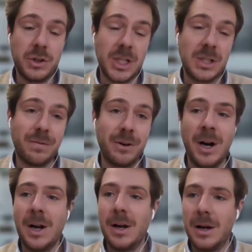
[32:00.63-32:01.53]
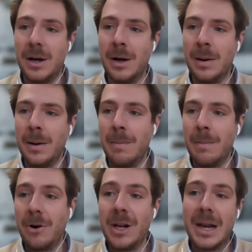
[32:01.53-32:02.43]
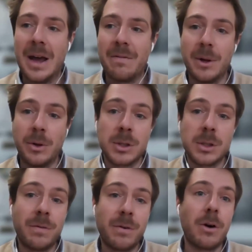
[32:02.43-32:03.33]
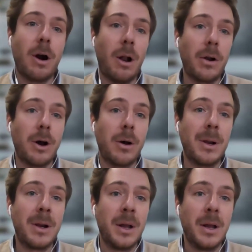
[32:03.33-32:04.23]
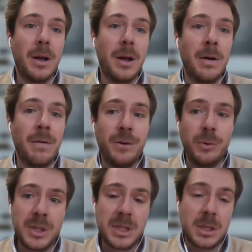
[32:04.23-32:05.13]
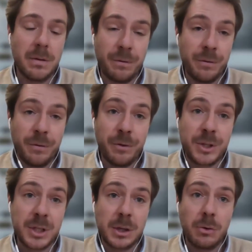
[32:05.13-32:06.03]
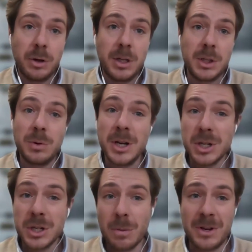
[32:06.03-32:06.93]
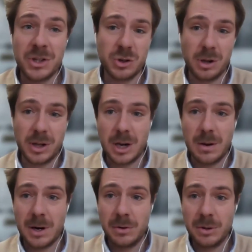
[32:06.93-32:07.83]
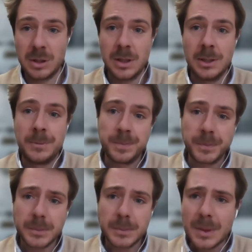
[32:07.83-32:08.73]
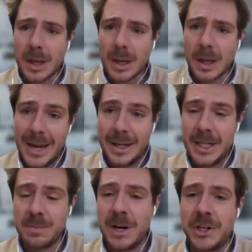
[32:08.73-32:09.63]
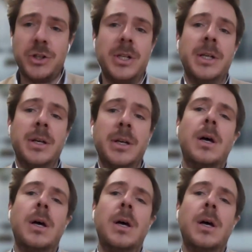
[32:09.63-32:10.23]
just for marine life, but also for global food securities we are so much talking about lately, especially.